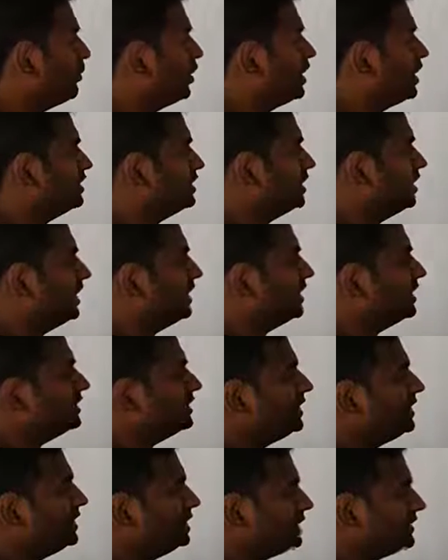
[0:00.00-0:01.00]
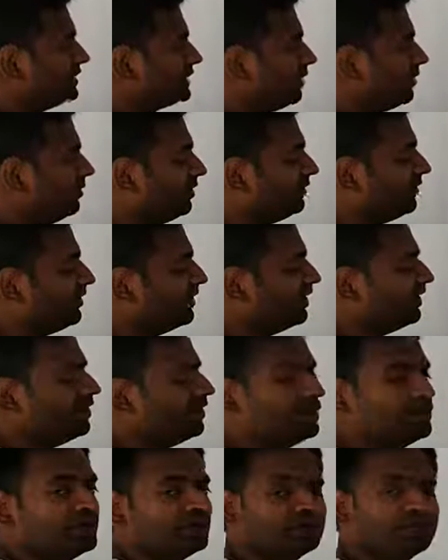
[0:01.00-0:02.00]
Potential energy is
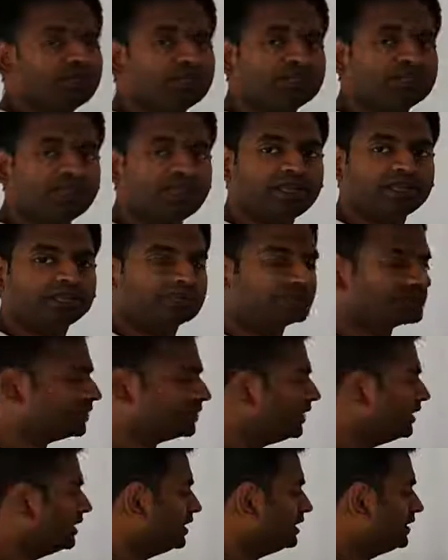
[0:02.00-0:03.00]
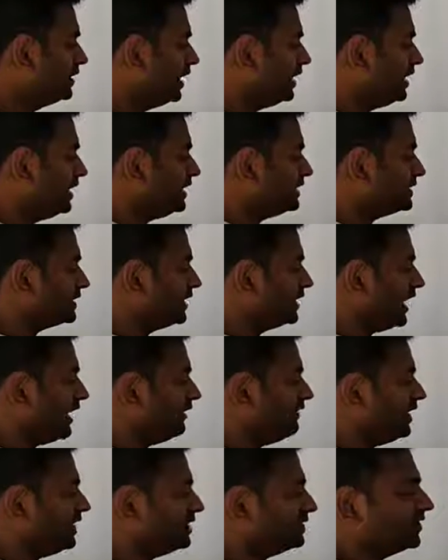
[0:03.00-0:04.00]
subdivided into two types. That is
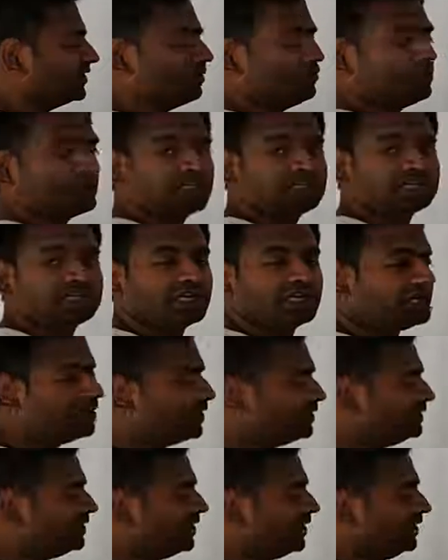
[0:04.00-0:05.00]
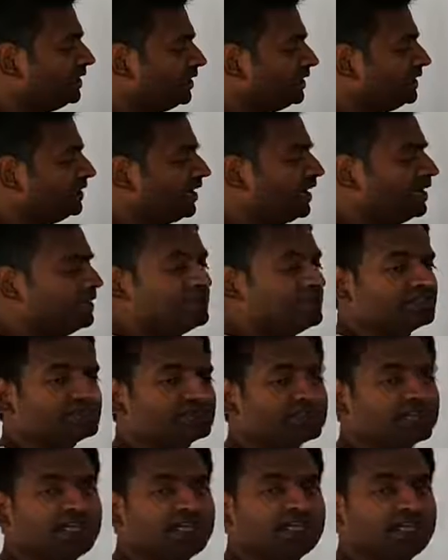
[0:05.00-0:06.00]
gravitational potential energy and
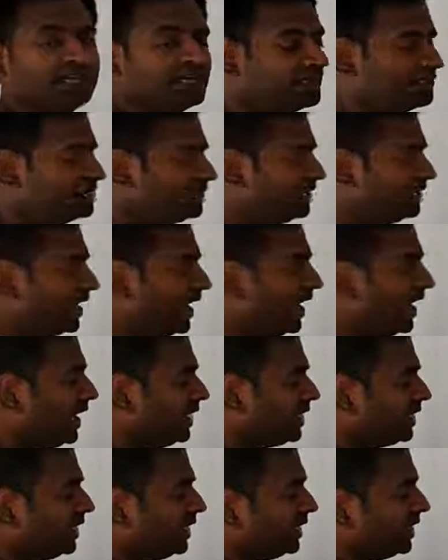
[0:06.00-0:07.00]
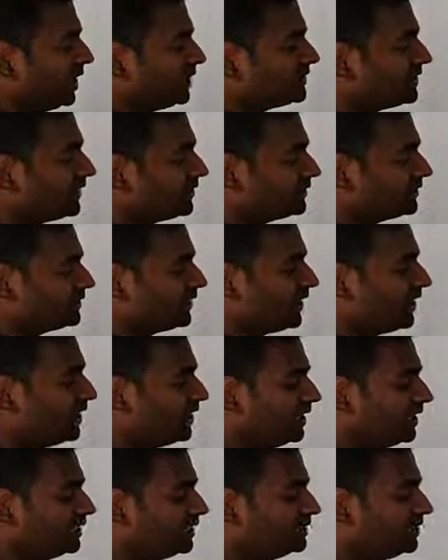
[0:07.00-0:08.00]
strain energy or elastic
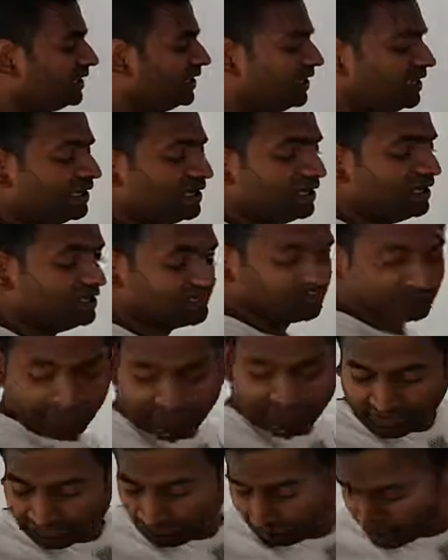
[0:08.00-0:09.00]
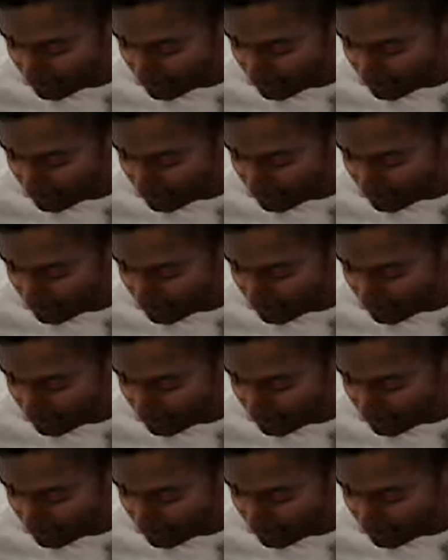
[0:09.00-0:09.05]
strain energy. It is very